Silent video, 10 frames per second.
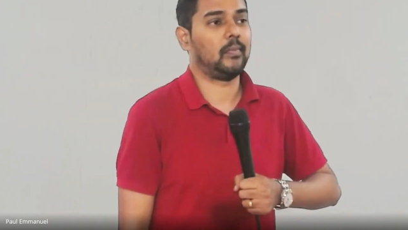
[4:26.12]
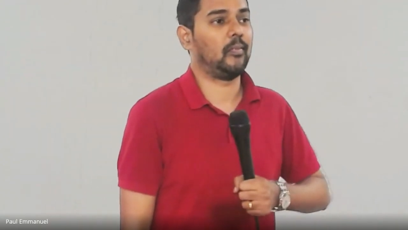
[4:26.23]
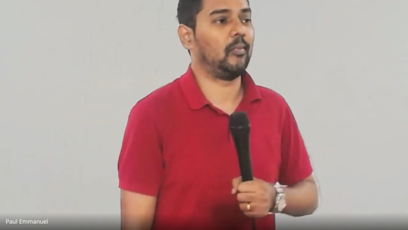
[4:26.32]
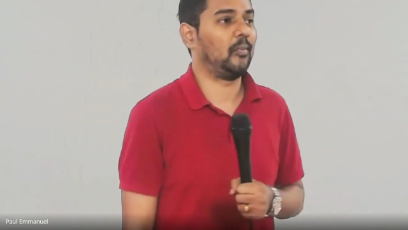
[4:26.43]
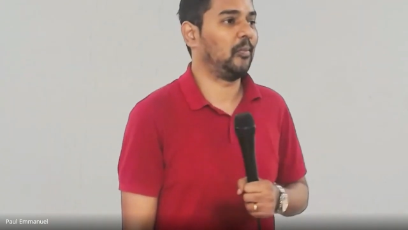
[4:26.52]

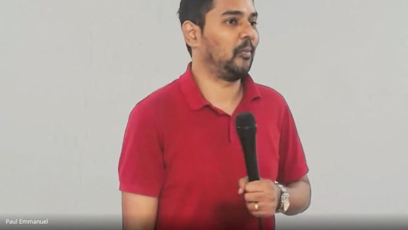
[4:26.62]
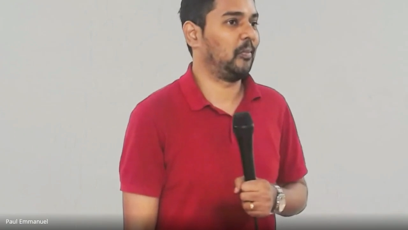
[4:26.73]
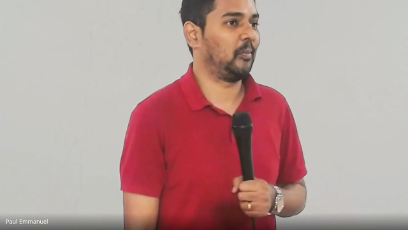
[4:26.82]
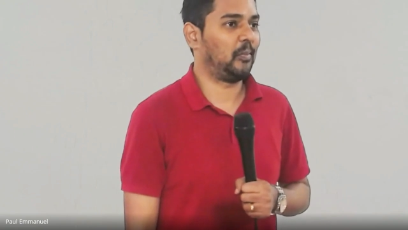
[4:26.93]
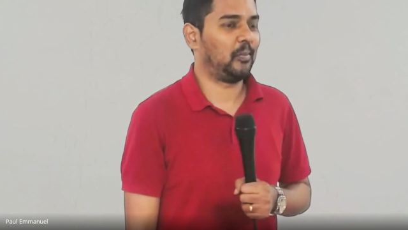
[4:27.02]

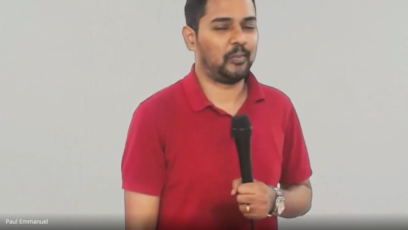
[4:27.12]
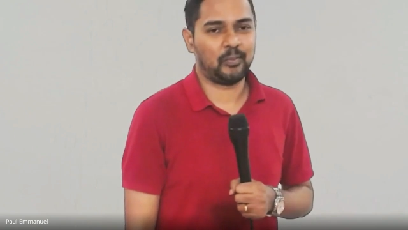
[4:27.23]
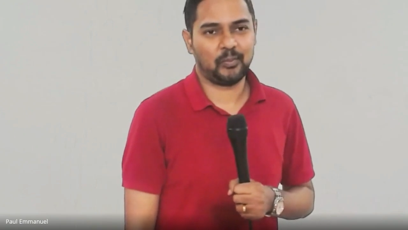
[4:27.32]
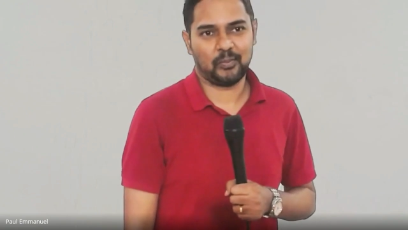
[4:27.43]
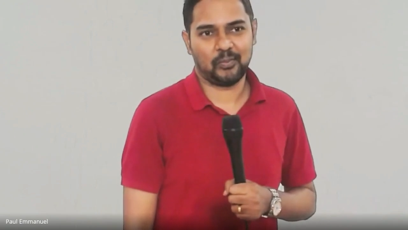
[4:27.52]

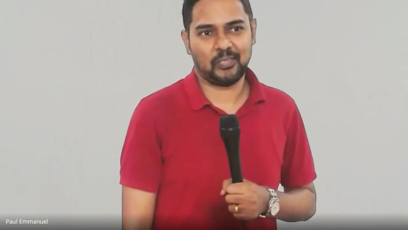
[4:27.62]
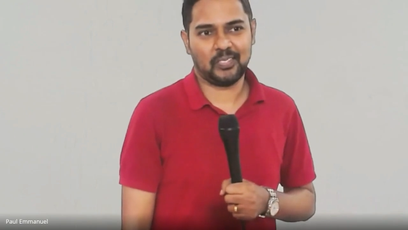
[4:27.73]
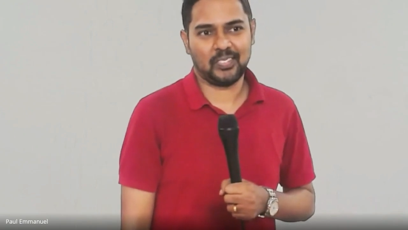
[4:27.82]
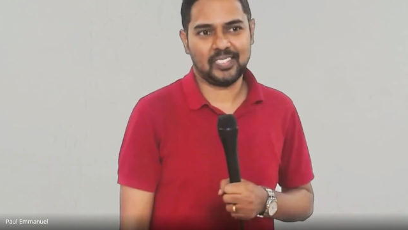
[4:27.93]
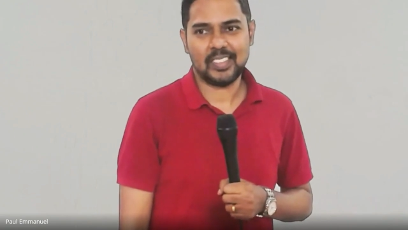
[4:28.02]

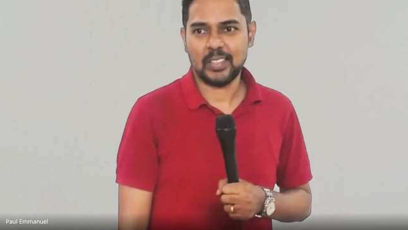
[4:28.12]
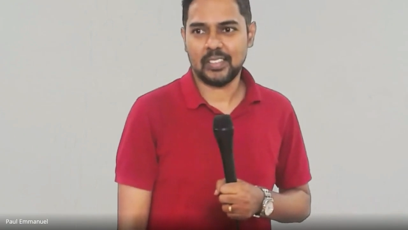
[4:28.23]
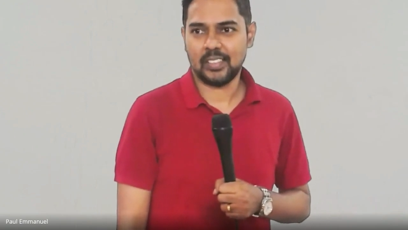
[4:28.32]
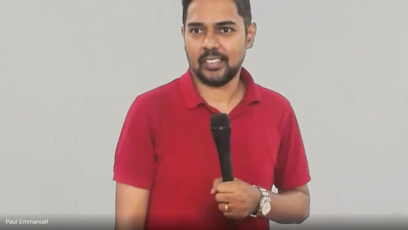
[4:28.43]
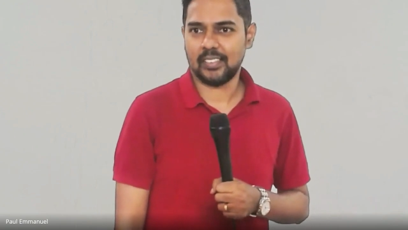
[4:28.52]

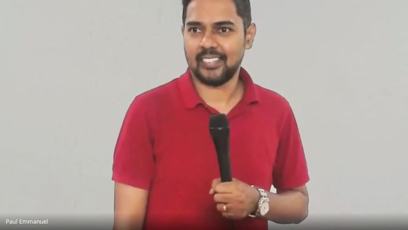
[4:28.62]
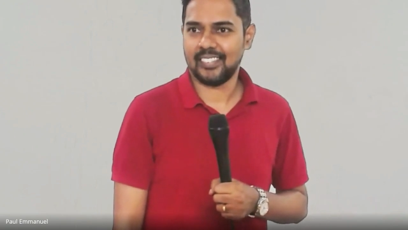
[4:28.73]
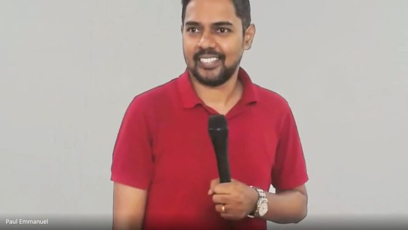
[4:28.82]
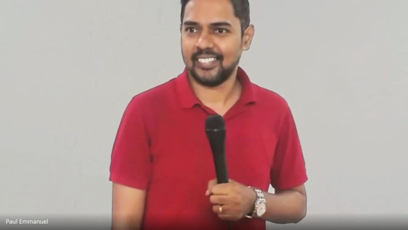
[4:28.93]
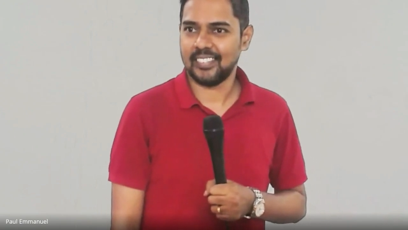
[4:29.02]

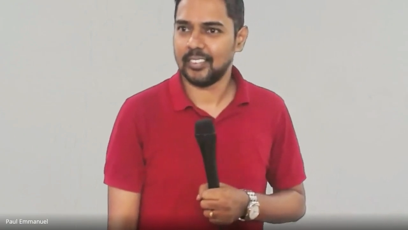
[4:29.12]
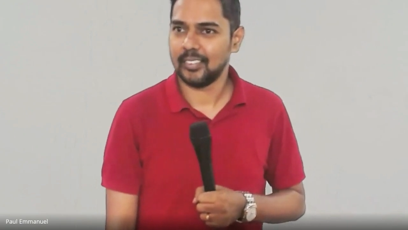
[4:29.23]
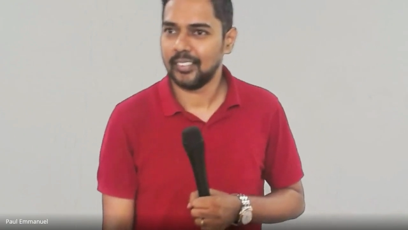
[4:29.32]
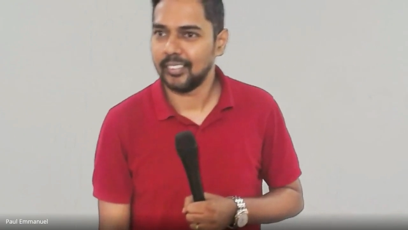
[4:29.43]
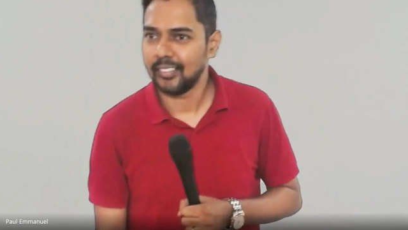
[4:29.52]

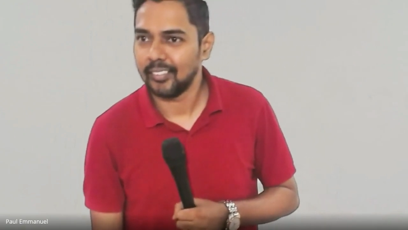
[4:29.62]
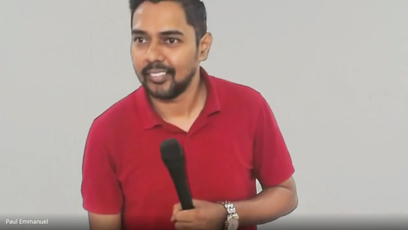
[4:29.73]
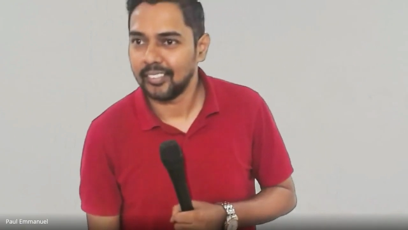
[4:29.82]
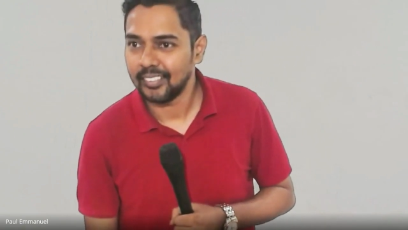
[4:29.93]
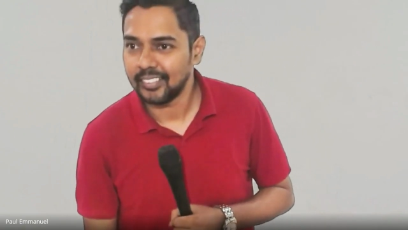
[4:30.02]

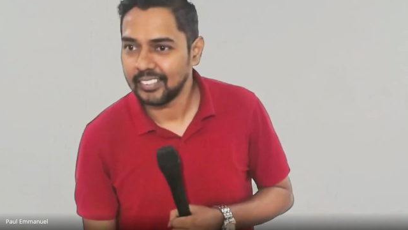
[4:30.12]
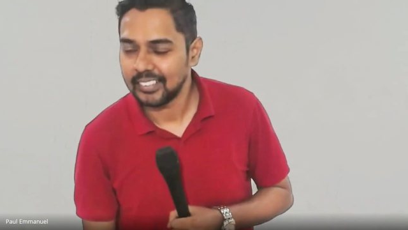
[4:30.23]
No one is speaking in this clip.